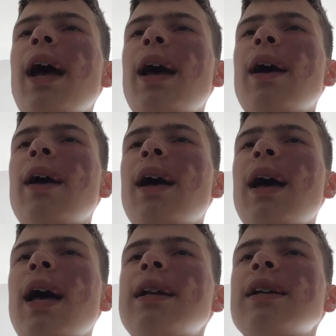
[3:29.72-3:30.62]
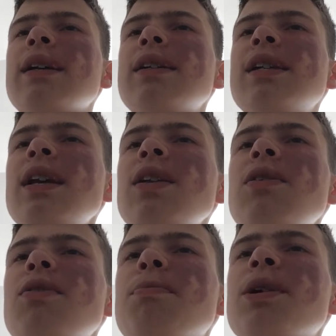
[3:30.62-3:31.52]
and it
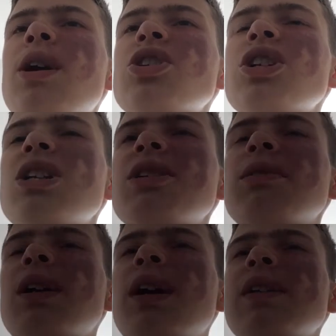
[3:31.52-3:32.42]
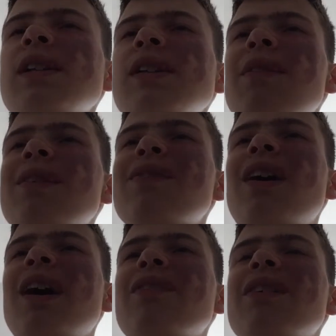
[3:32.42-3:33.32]
continued production until
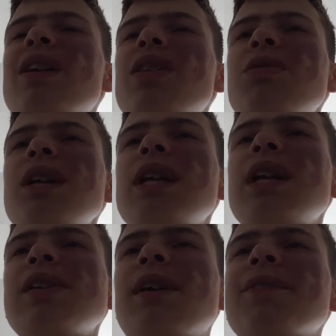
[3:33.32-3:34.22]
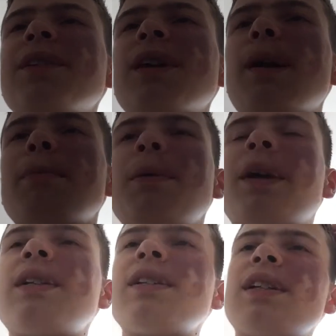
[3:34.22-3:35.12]
1975, 3 years after the company
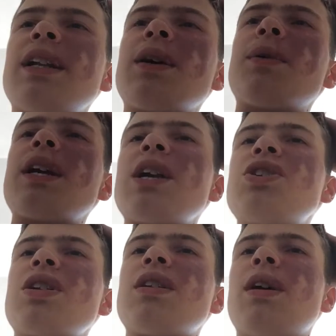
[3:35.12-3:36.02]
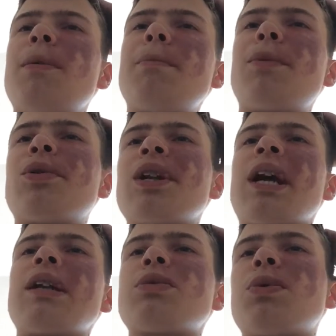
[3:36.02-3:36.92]
went into liquidation. More on
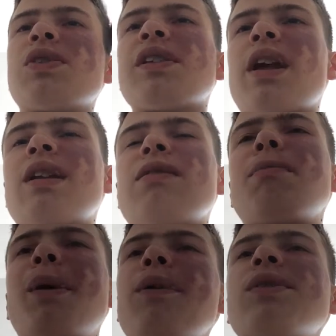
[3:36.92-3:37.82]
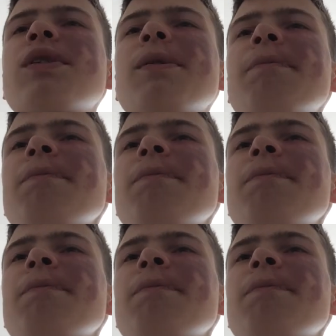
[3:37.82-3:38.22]
that towards the end of the post.